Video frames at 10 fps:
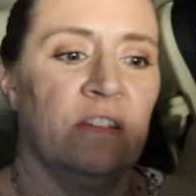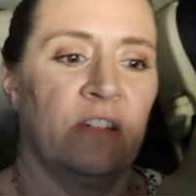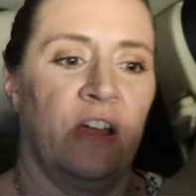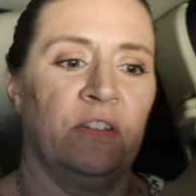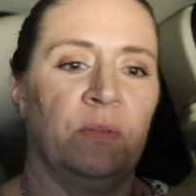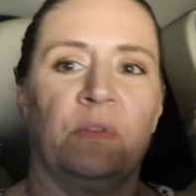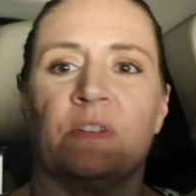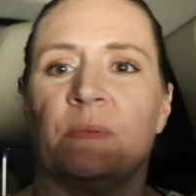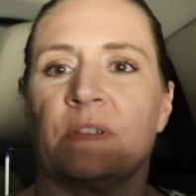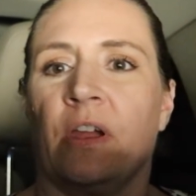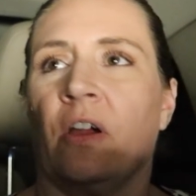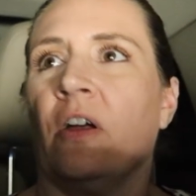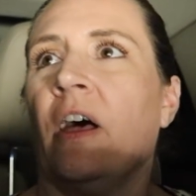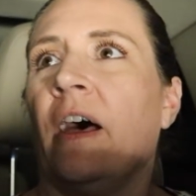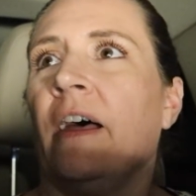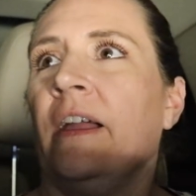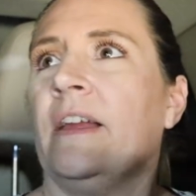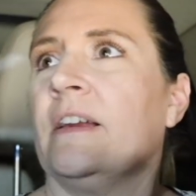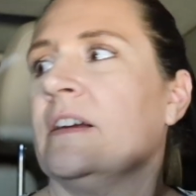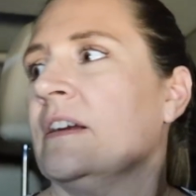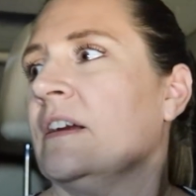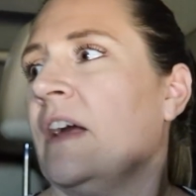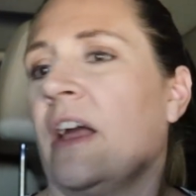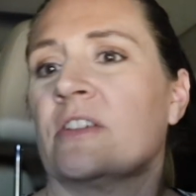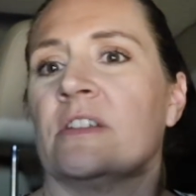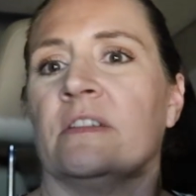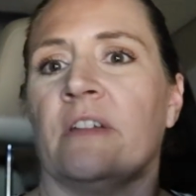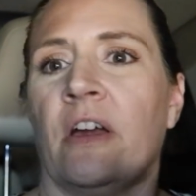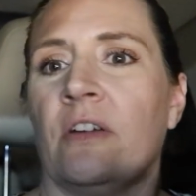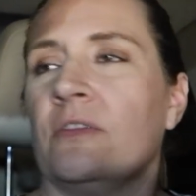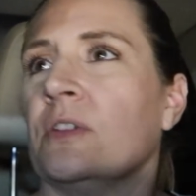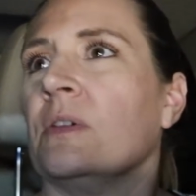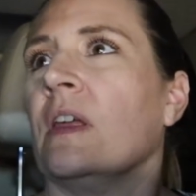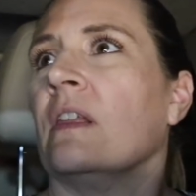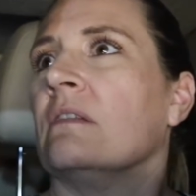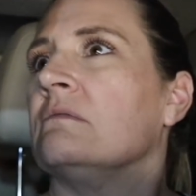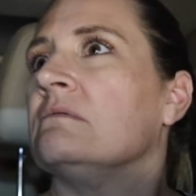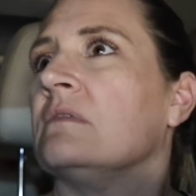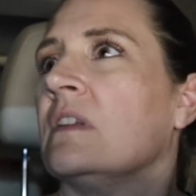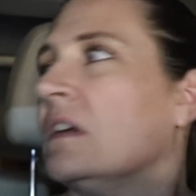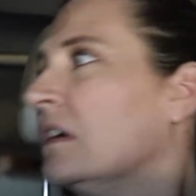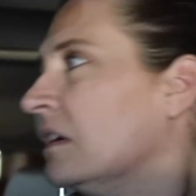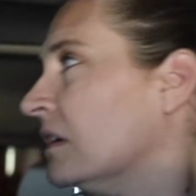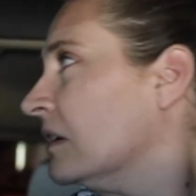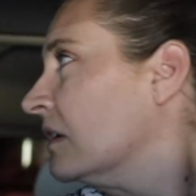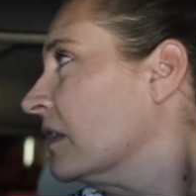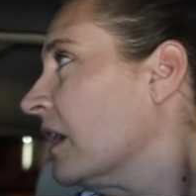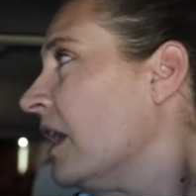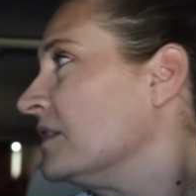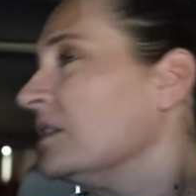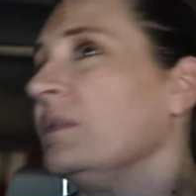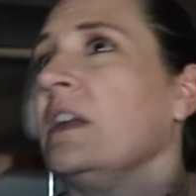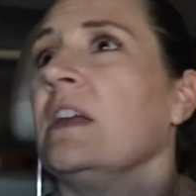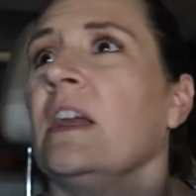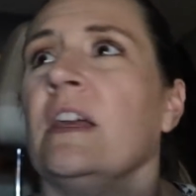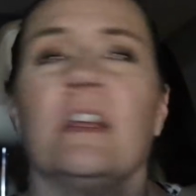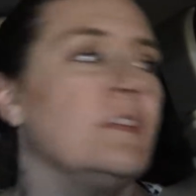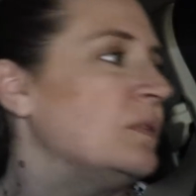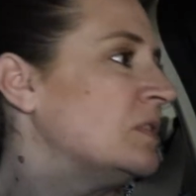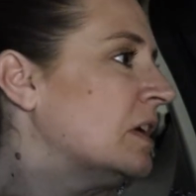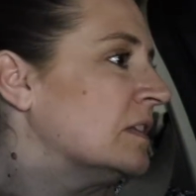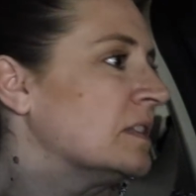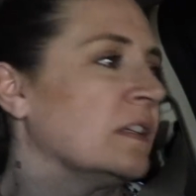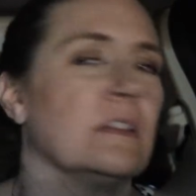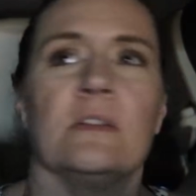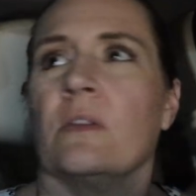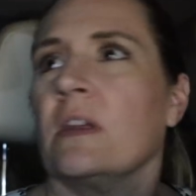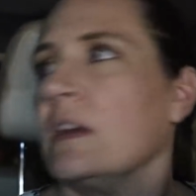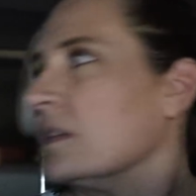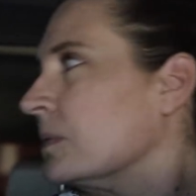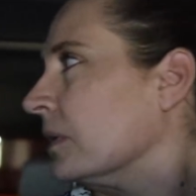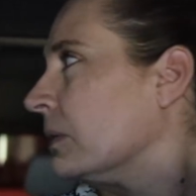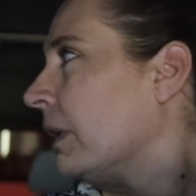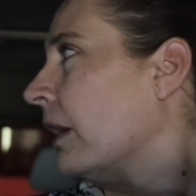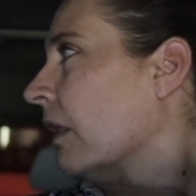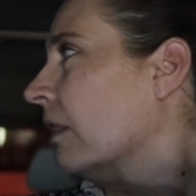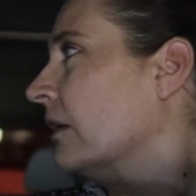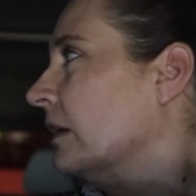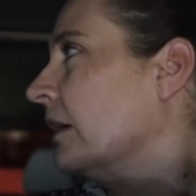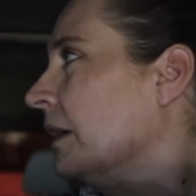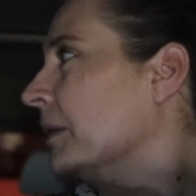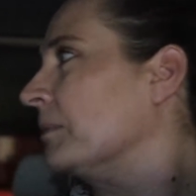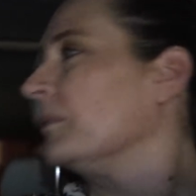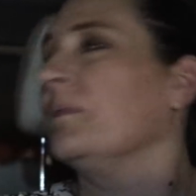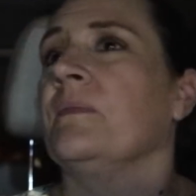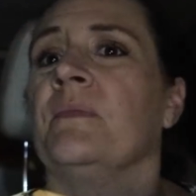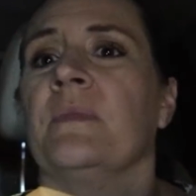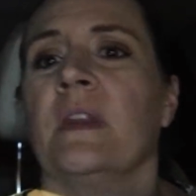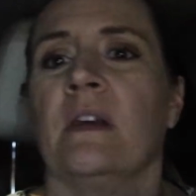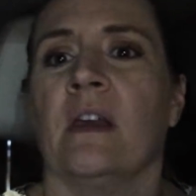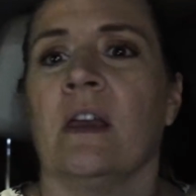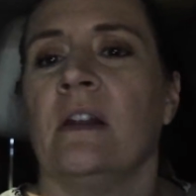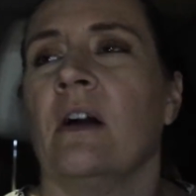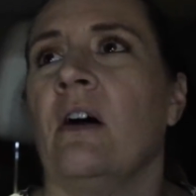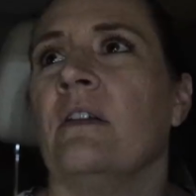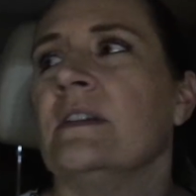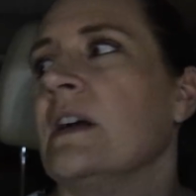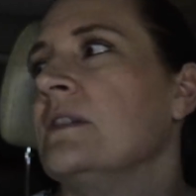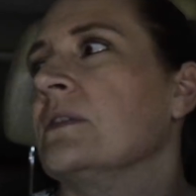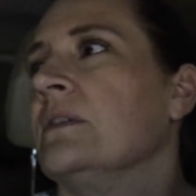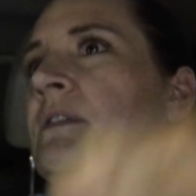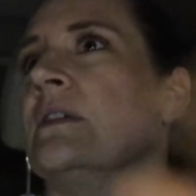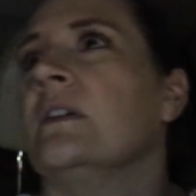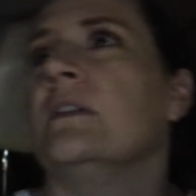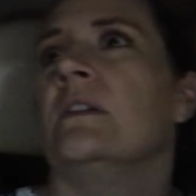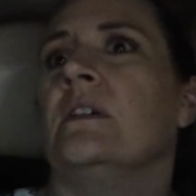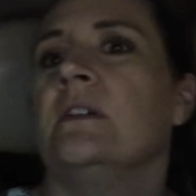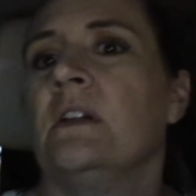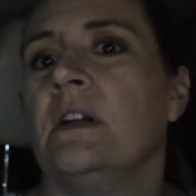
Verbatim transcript: to costume Christmas Carol. I actually love doing the costuming. It gives you a chance to get to know the kids really well, and all these high schoolers are